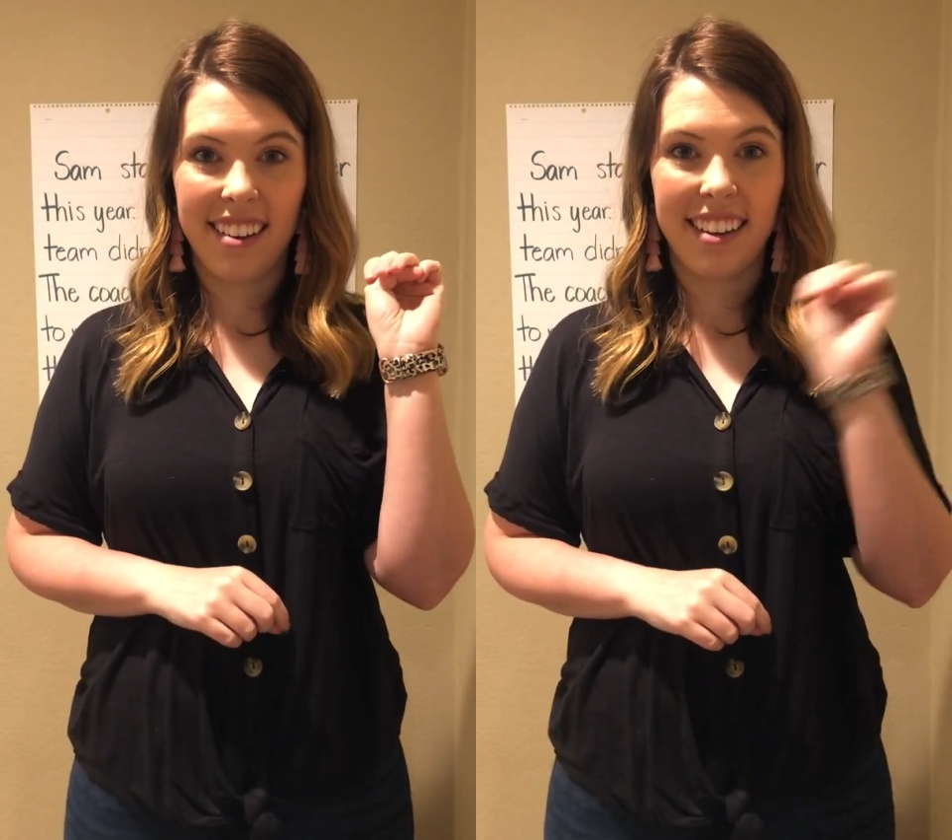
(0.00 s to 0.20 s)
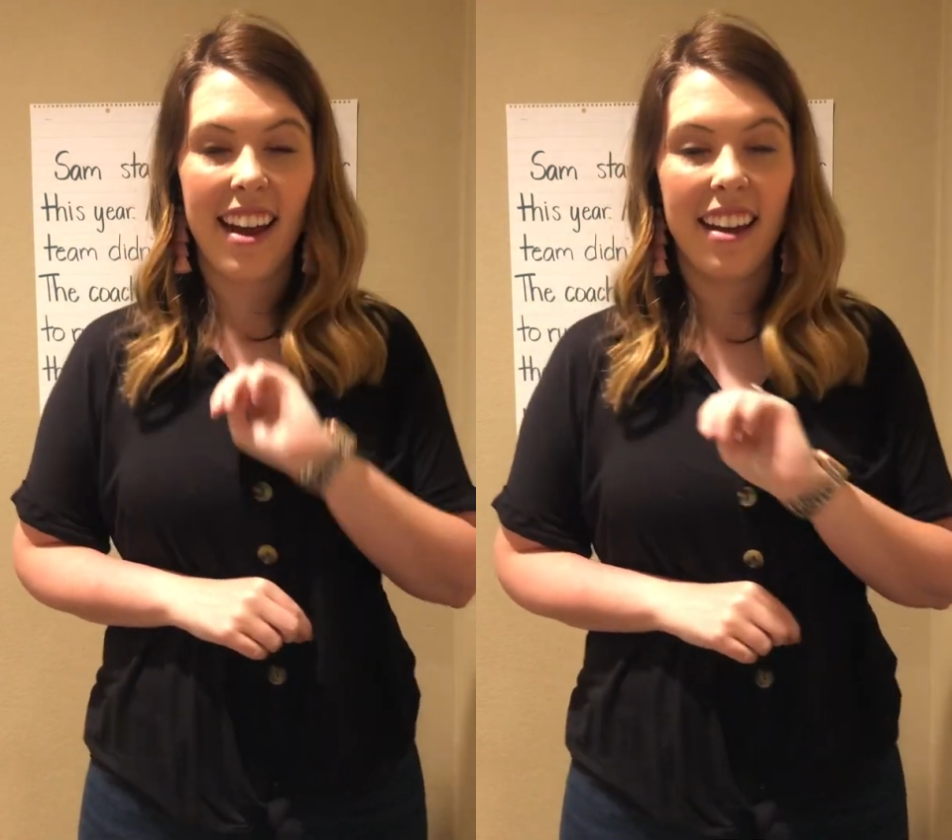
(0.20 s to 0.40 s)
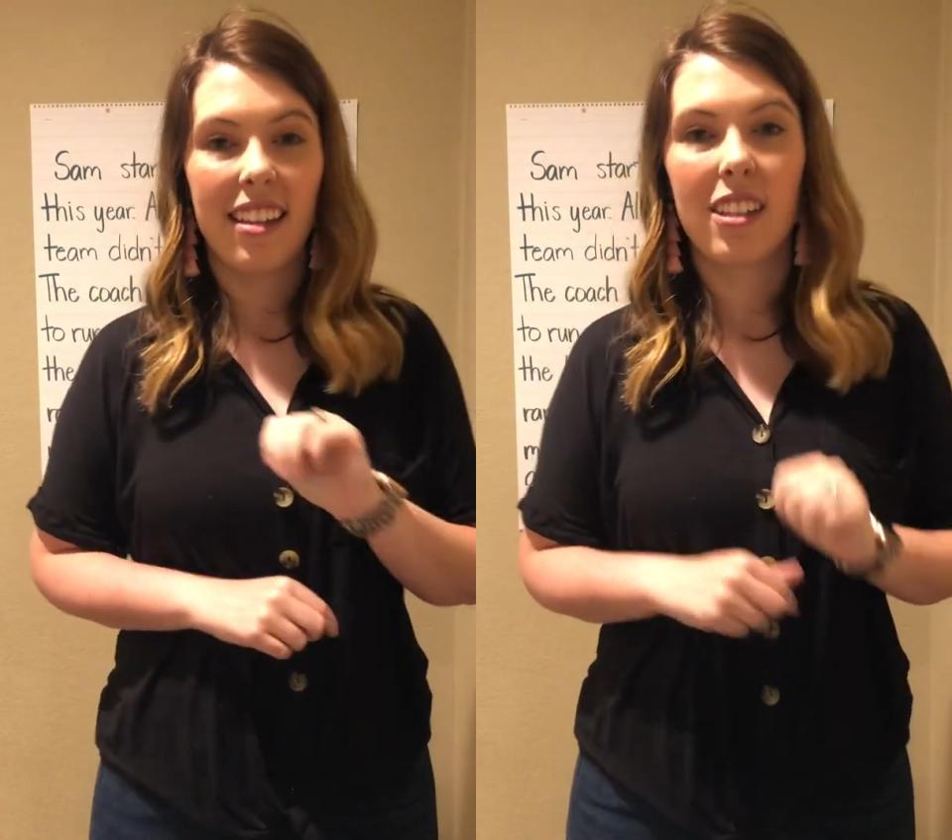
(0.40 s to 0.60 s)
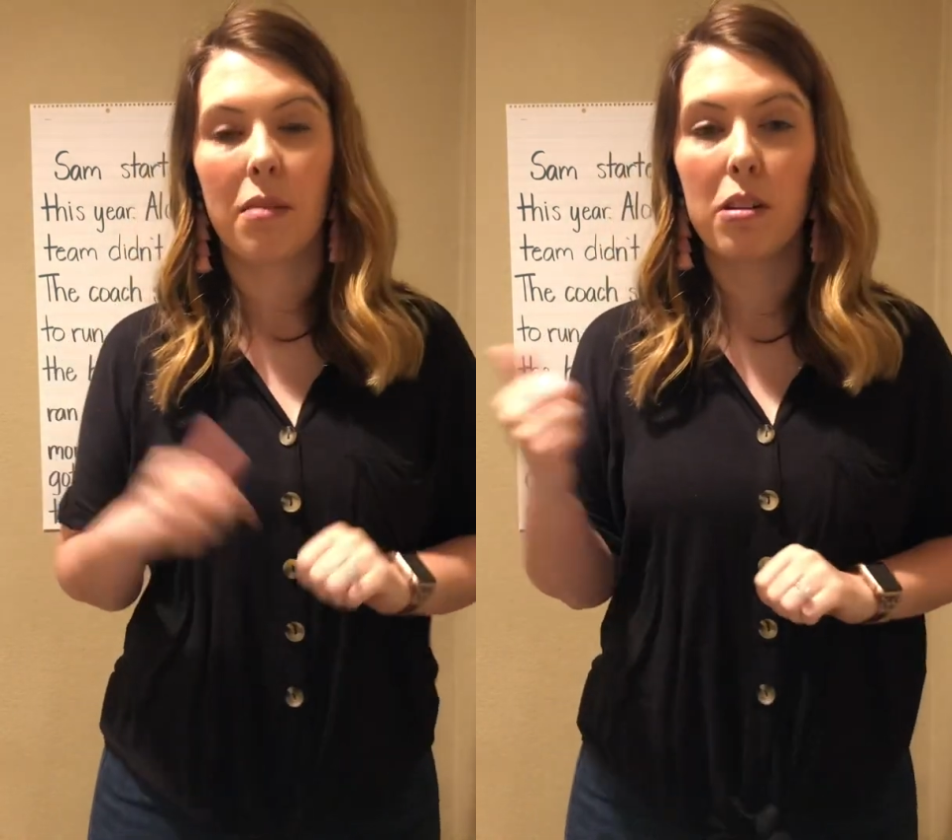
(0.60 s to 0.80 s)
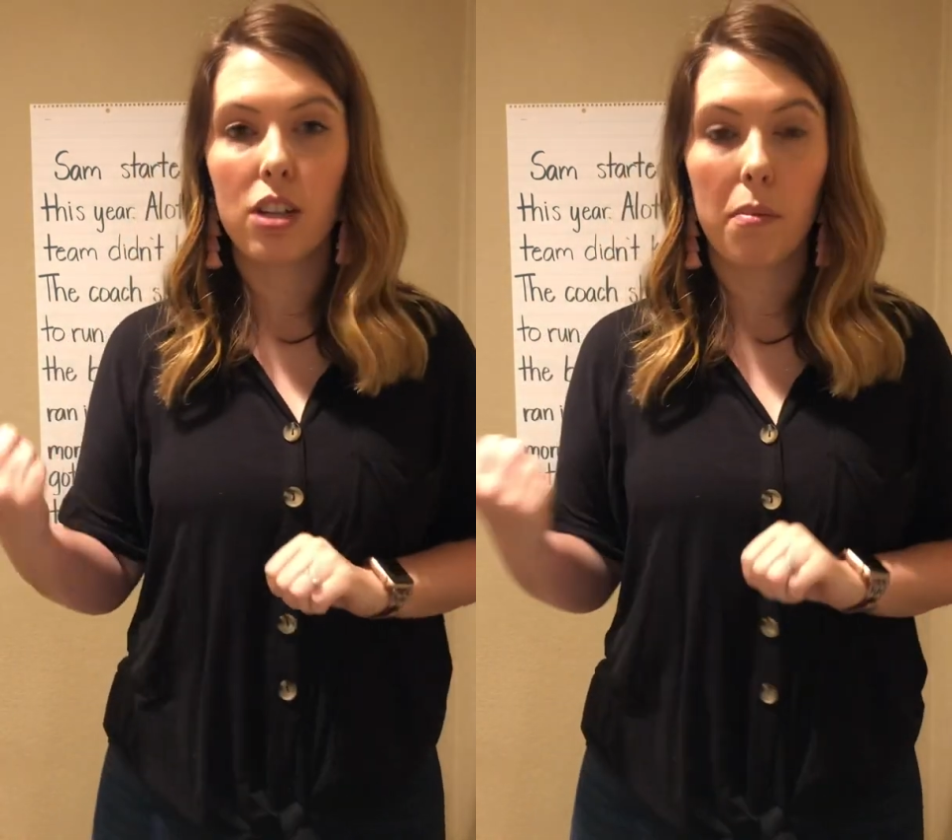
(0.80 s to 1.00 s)
Okay, so
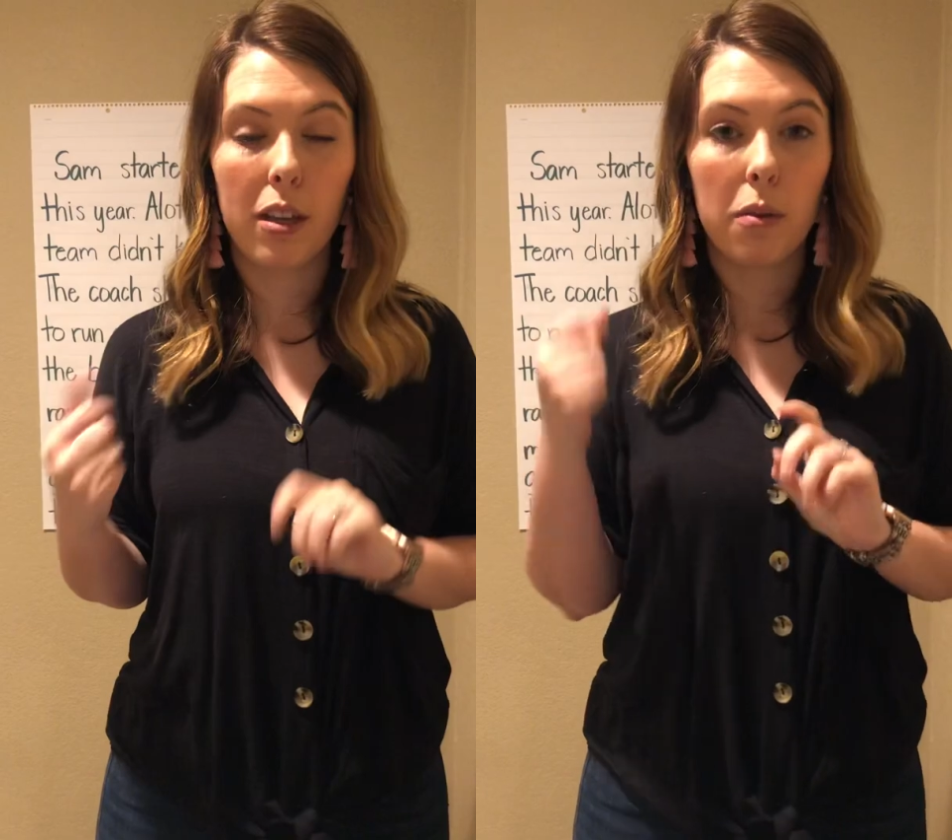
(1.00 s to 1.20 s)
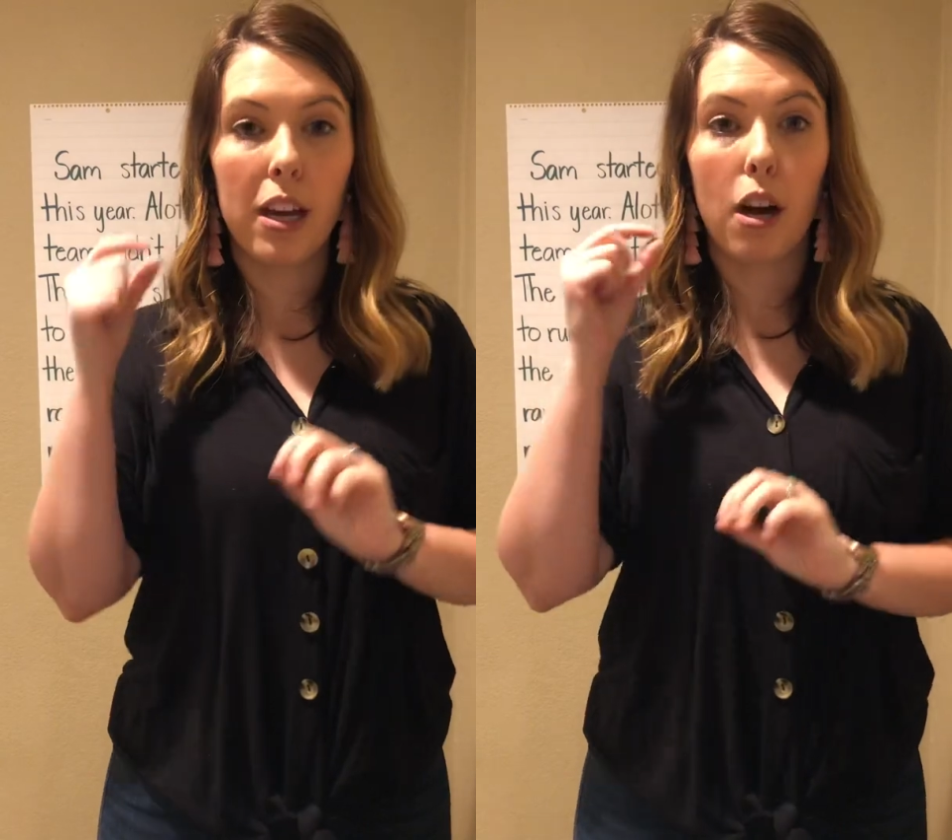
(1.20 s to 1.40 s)
I'm going to jump out of the way.